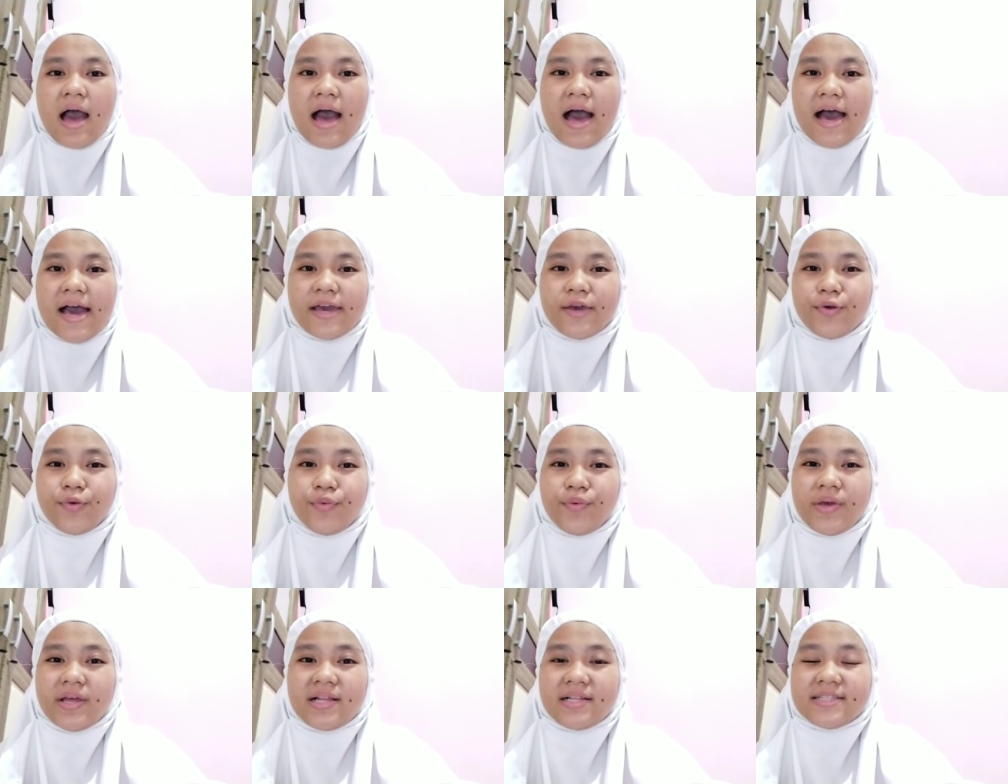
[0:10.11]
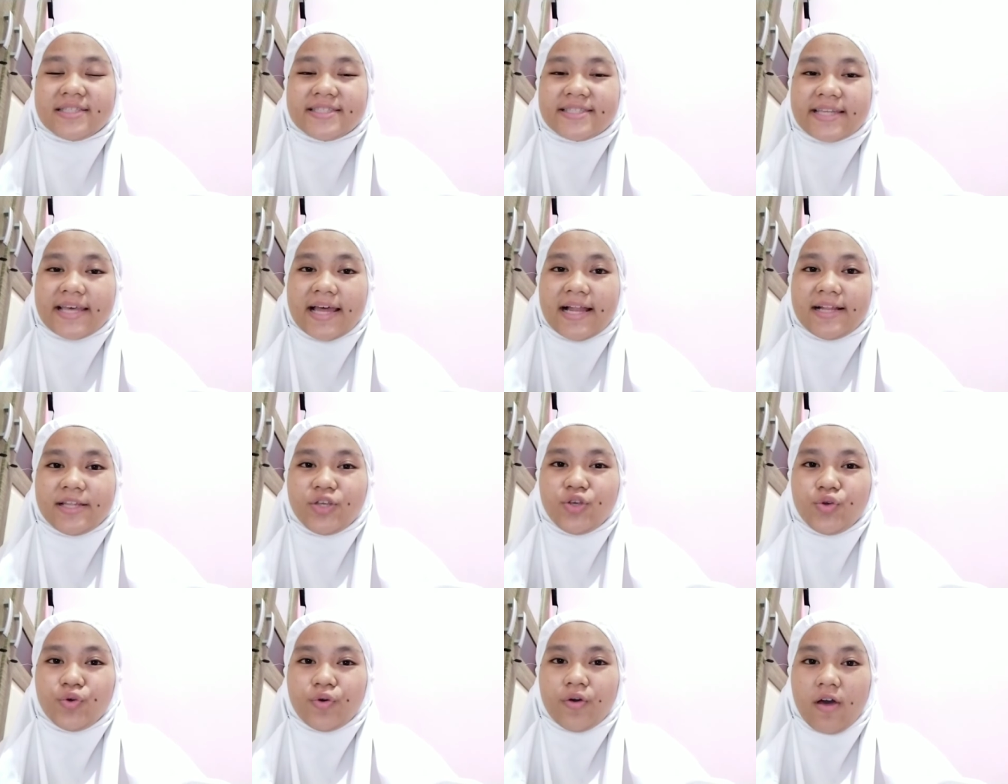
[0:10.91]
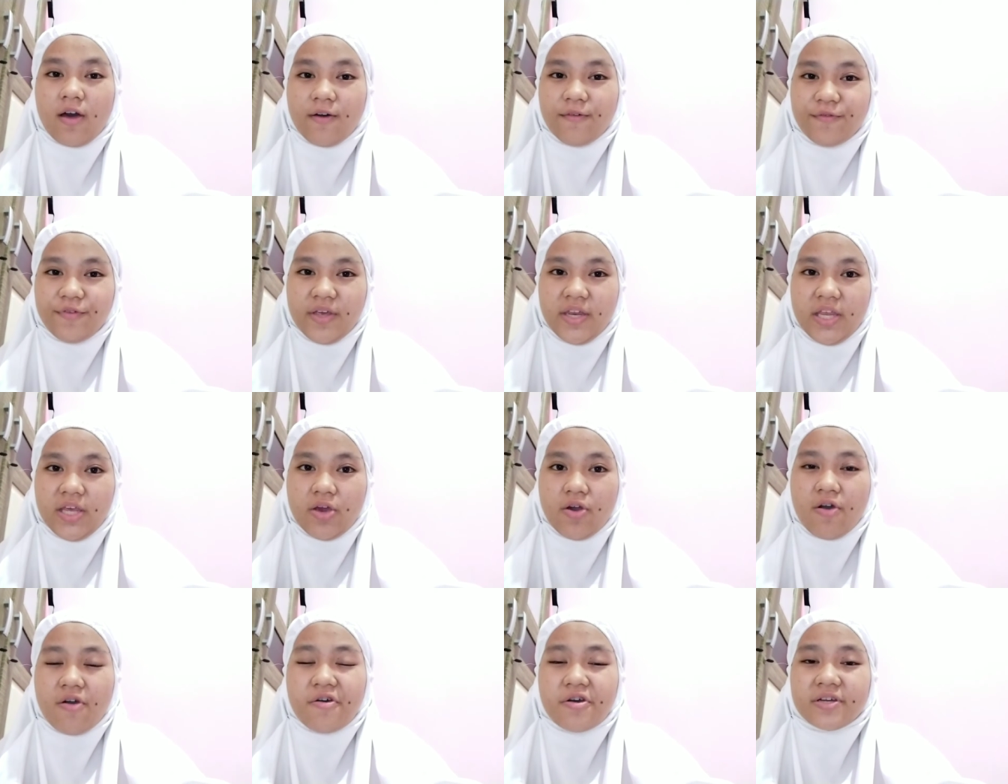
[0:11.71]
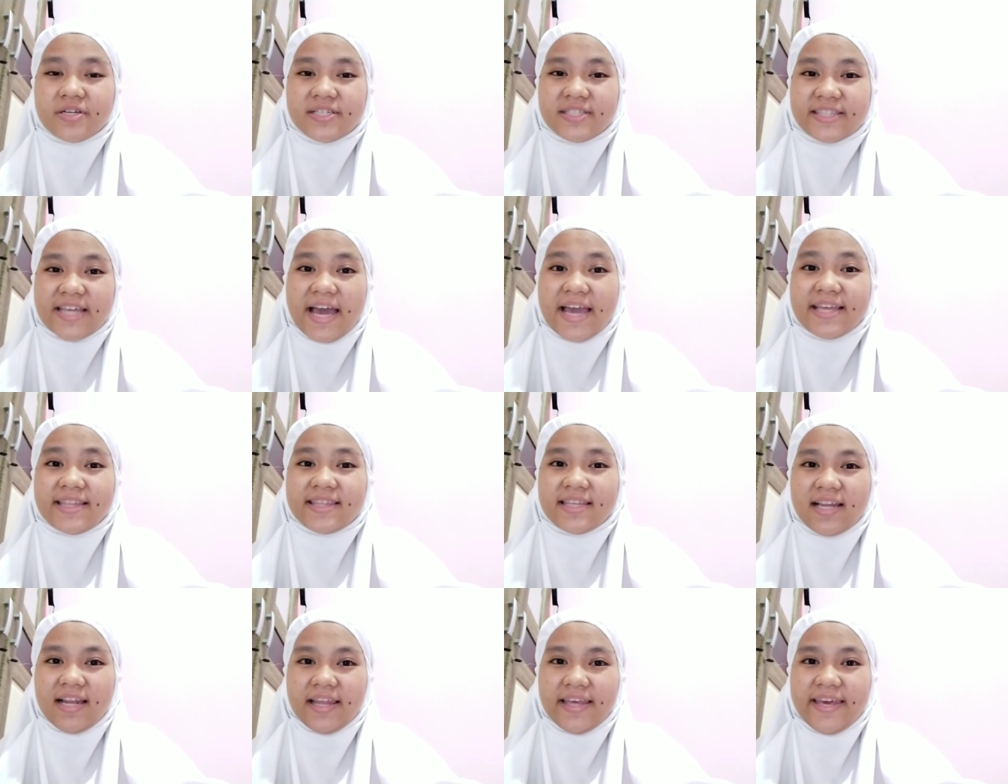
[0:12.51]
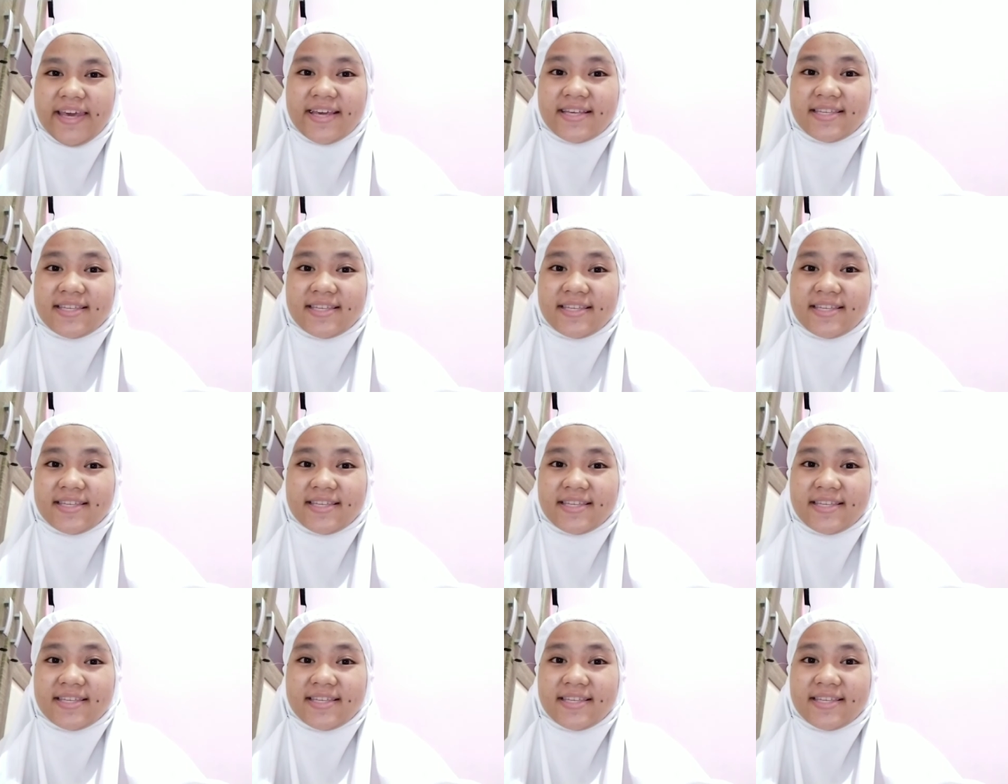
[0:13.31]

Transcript: I will tell you a video. The title is...